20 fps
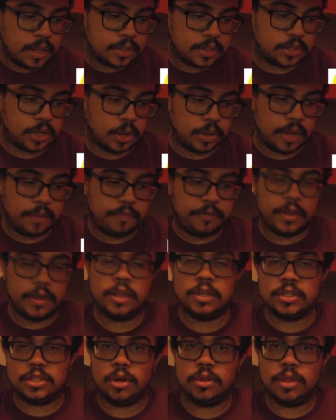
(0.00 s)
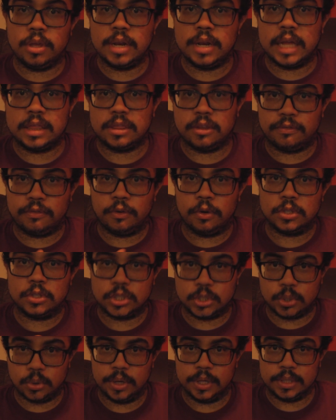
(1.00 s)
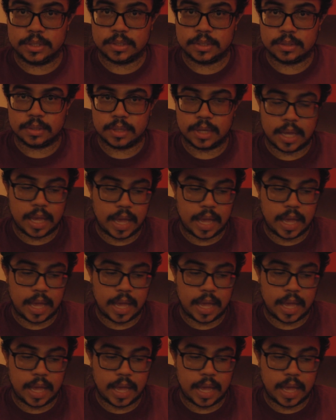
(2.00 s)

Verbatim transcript: So they feel as though they're not the first choice.